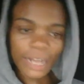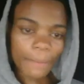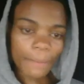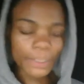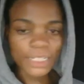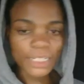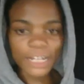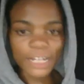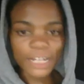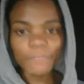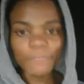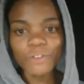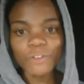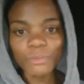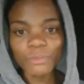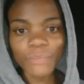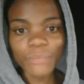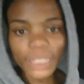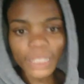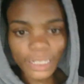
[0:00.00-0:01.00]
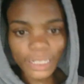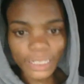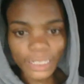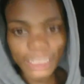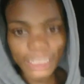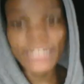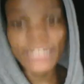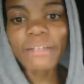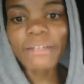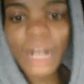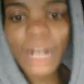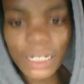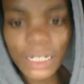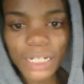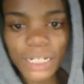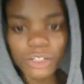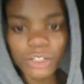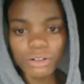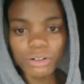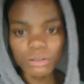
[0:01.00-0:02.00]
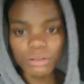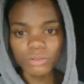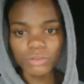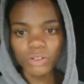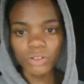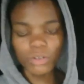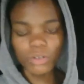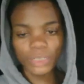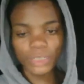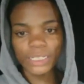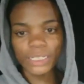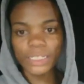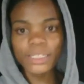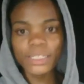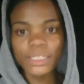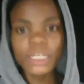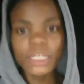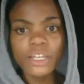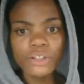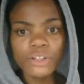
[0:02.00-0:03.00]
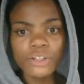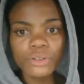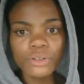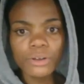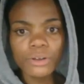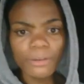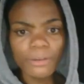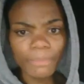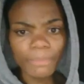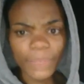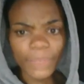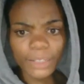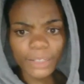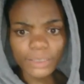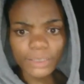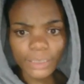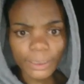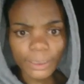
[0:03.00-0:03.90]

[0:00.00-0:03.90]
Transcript: It have to be the characters only or text. So, and